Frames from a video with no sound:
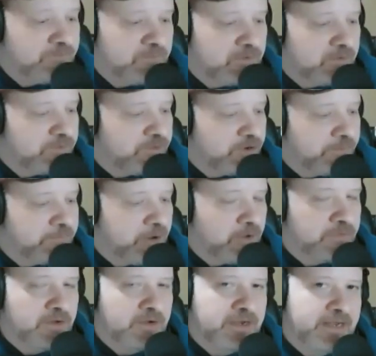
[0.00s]
They're
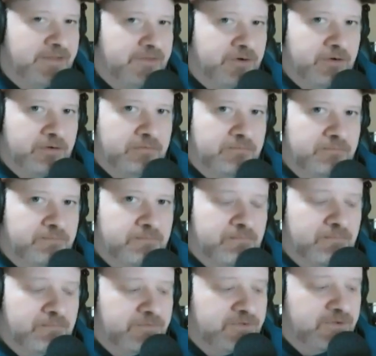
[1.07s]
both okay. They're
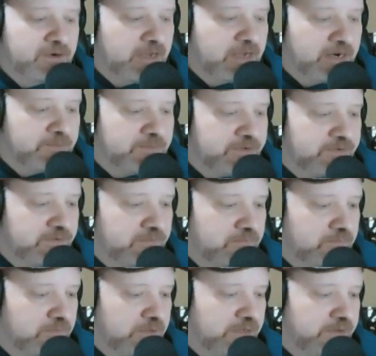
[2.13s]
synonymous
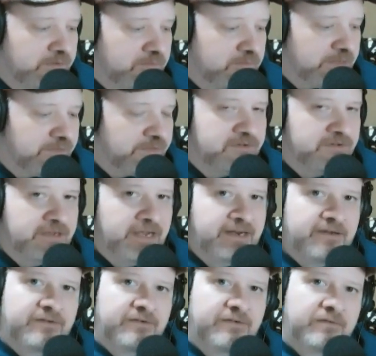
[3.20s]
in the
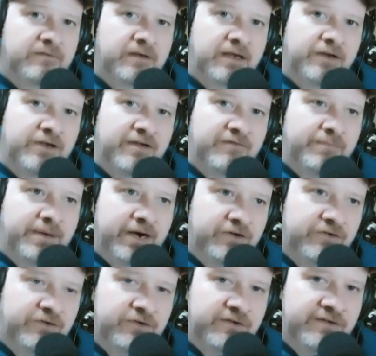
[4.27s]
states. I know you have
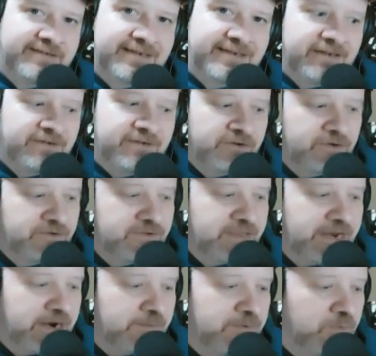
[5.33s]
barristers and solicitors
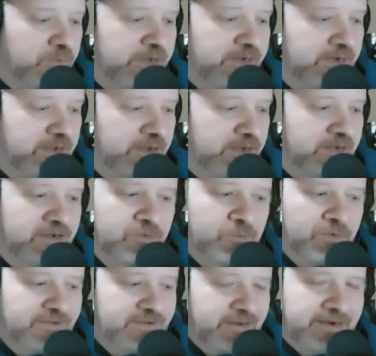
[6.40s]
there, but we
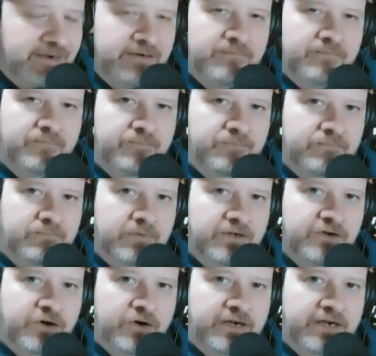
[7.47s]
say
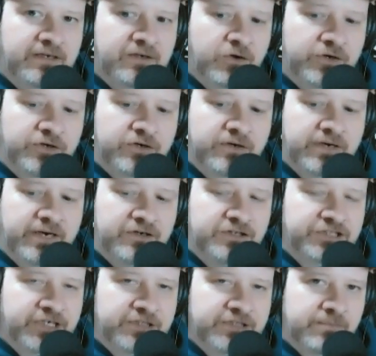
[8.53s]
attorney, lawyer
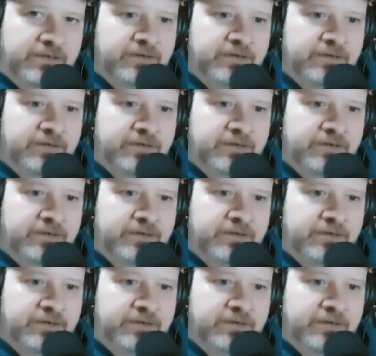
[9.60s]
interchangeably.